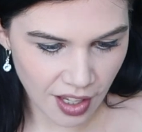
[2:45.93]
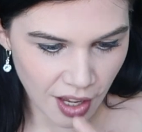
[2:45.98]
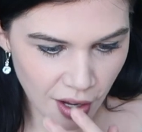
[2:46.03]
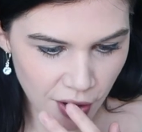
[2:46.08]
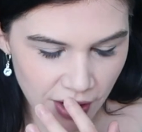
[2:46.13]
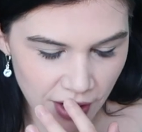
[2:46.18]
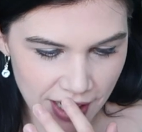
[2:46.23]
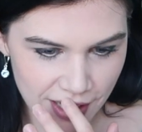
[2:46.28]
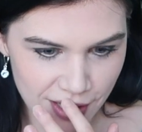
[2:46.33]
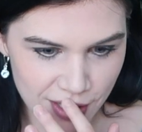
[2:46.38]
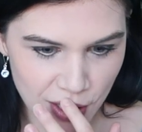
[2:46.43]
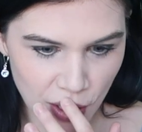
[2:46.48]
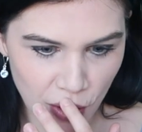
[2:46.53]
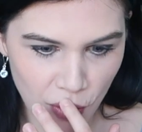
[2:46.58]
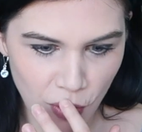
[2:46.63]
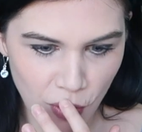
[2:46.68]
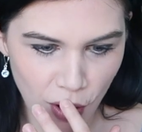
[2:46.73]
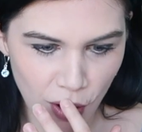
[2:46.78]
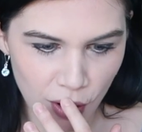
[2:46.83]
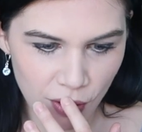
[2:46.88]
Alright,
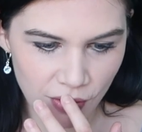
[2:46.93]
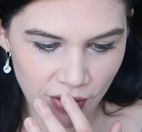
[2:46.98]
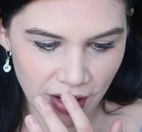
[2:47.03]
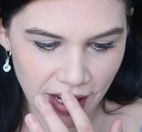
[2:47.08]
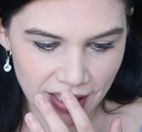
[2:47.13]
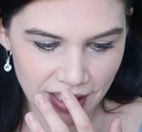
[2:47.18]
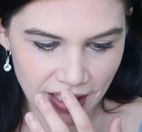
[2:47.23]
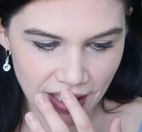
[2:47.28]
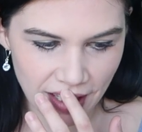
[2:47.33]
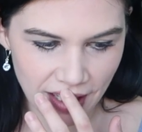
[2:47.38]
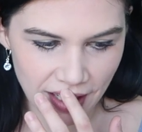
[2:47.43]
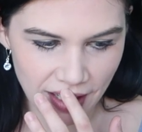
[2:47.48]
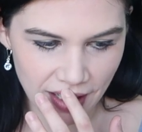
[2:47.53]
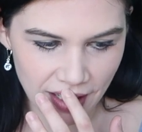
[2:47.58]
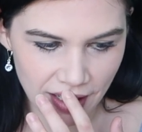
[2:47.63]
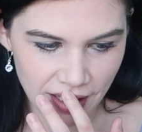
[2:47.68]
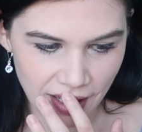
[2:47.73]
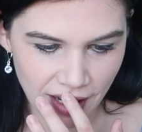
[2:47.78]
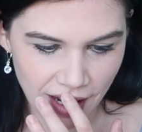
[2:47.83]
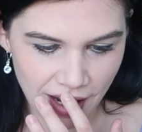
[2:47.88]
so
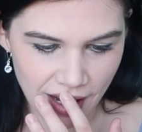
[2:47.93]
already,